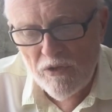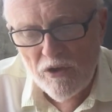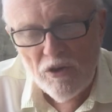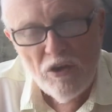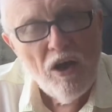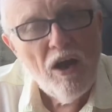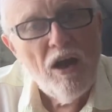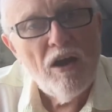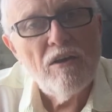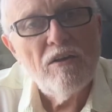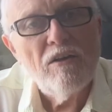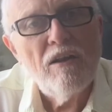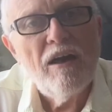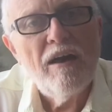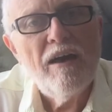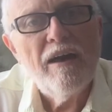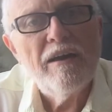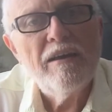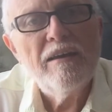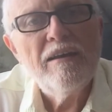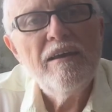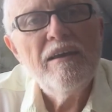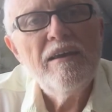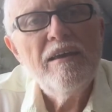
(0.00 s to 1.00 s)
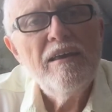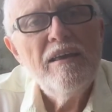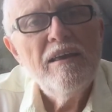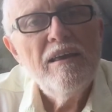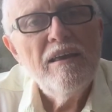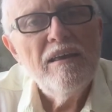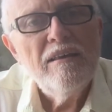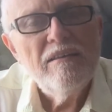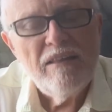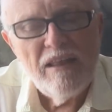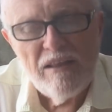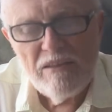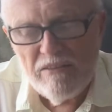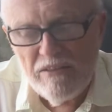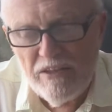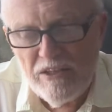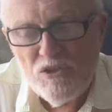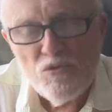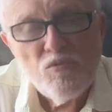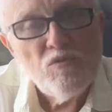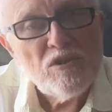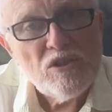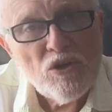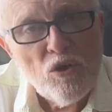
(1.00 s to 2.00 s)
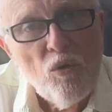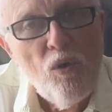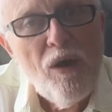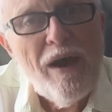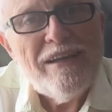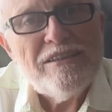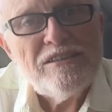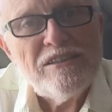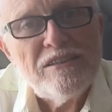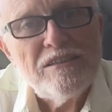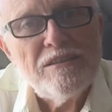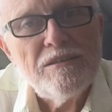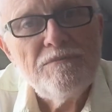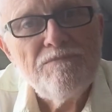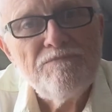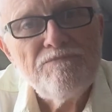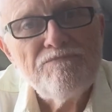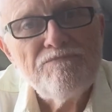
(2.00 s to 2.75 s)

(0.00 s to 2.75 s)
the logline that this was a quest.